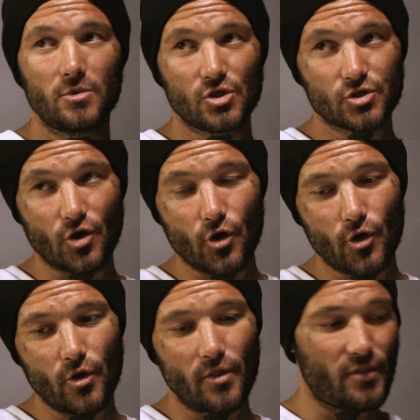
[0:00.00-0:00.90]

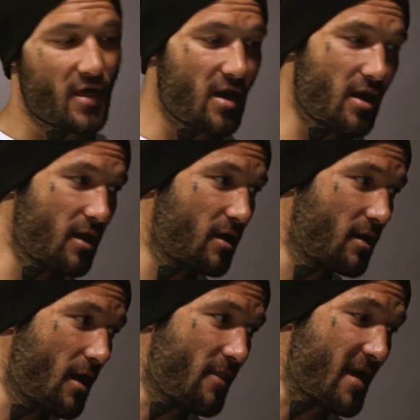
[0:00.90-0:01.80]
So they
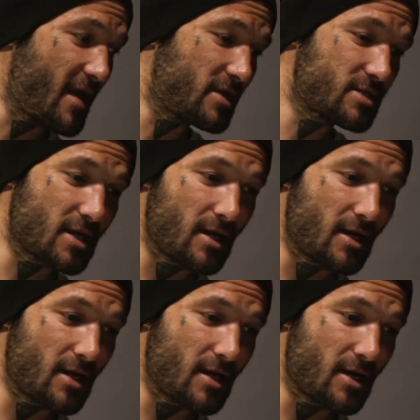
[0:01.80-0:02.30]
get